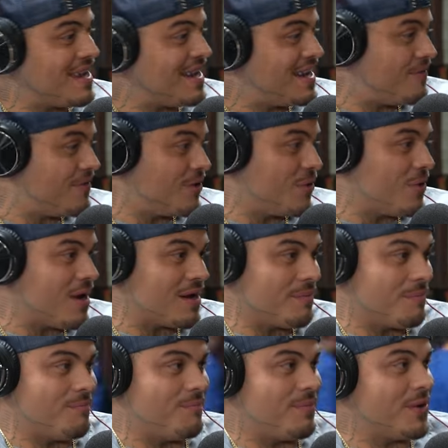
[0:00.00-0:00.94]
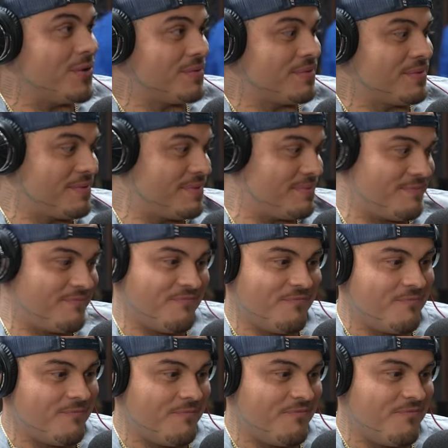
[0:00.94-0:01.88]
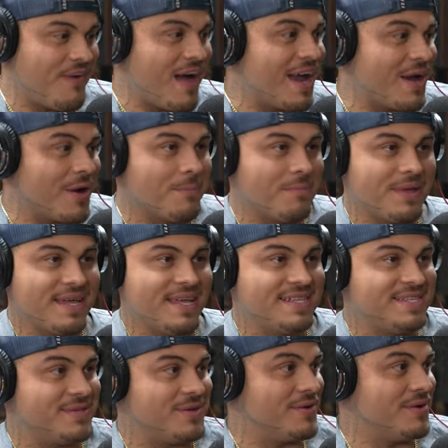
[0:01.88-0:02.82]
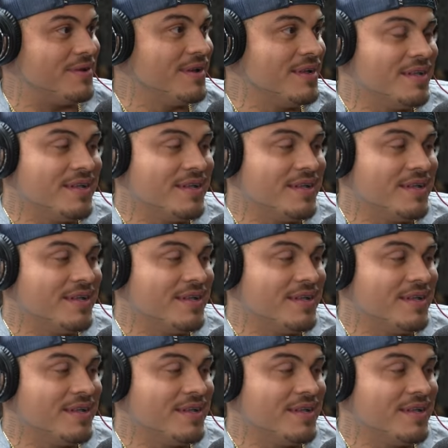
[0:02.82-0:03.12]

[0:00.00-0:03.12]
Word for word: I never knew how to build fire pits or,